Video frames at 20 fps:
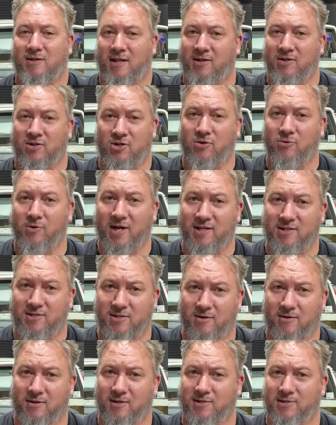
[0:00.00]
in US
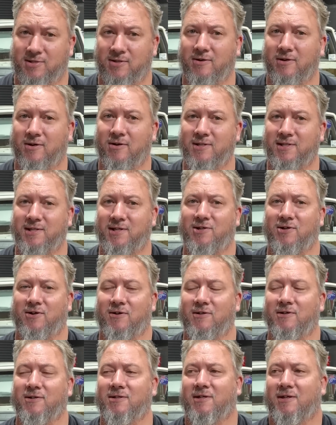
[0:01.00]
dollars, not Aussie
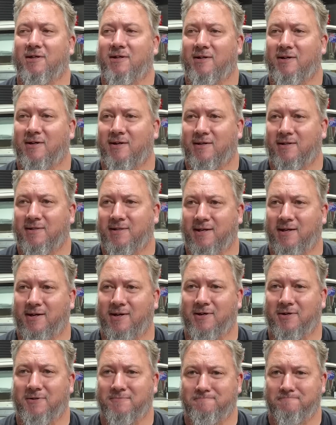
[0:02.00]
dollars.
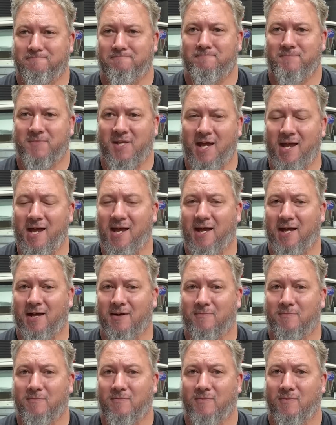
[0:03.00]
So yeah,
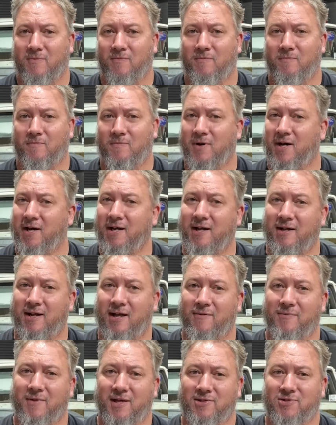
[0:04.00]
I don't
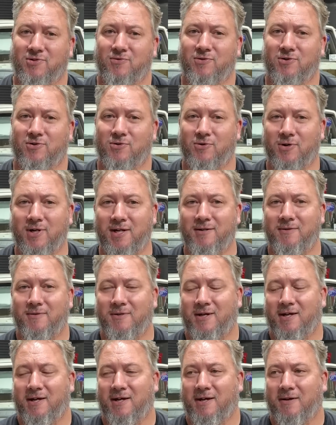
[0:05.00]
have that sort of coin.
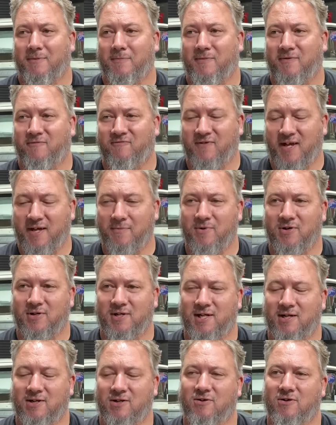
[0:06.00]
Fairmont
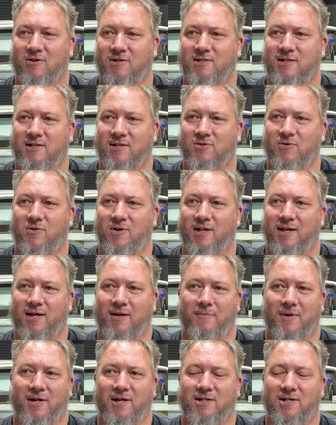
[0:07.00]
didn't cost us quite
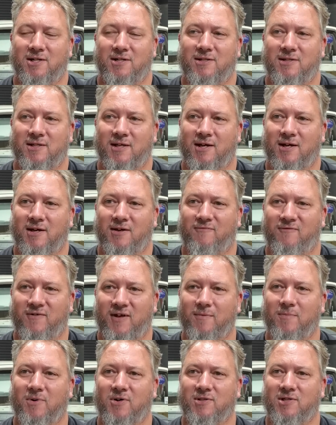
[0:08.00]
that much. So
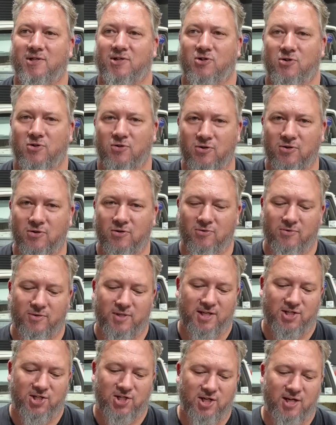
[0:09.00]
Fairmonts are cool,
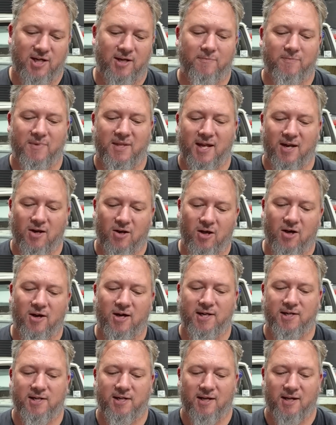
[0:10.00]
they're cheap, they're
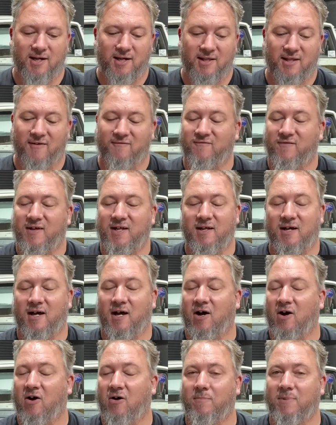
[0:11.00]
light, they fit
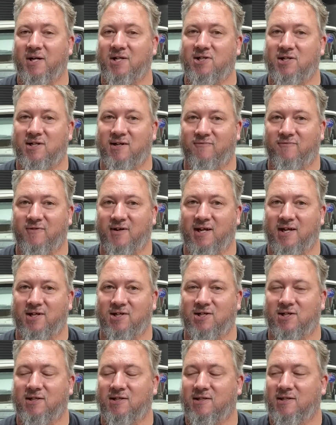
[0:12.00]
a whole bunch of different
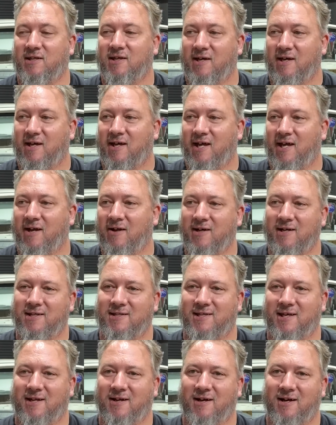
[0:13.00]
engines. And like I
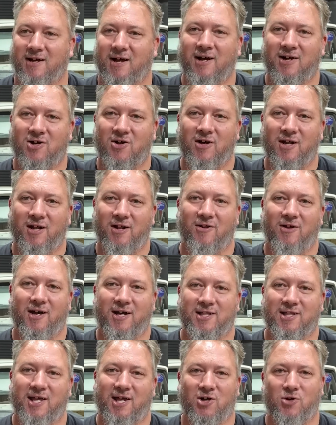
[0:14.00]
said, I kind of
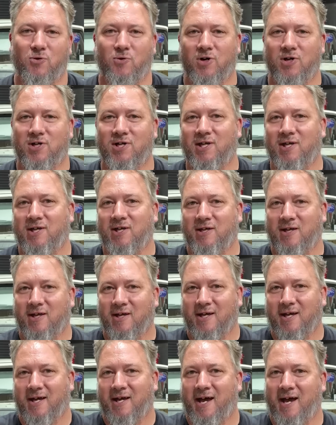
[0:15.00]
like that quirky
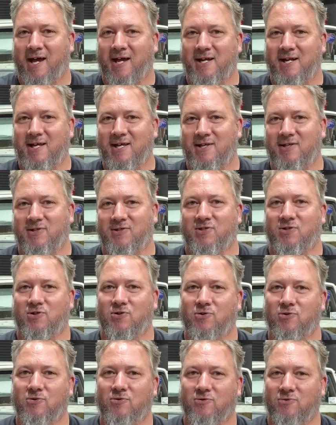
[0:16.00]
80s
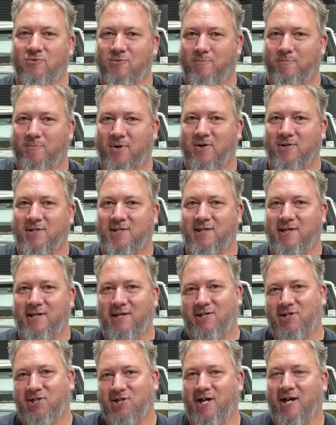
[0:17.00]
cool
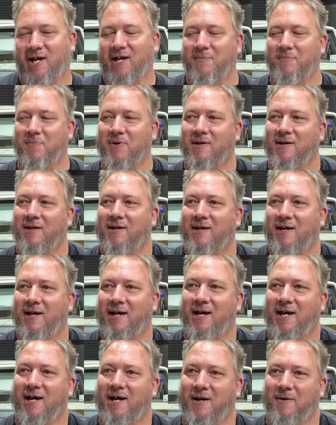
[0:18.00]
boxy shape.
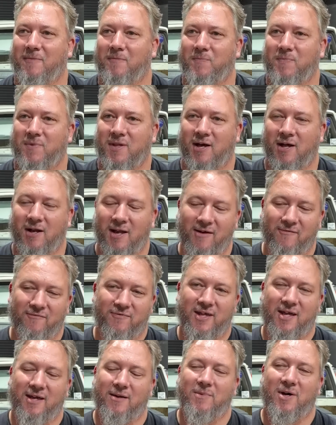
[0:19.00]
I love
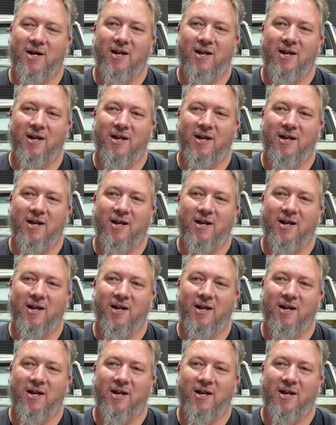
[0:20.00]
them.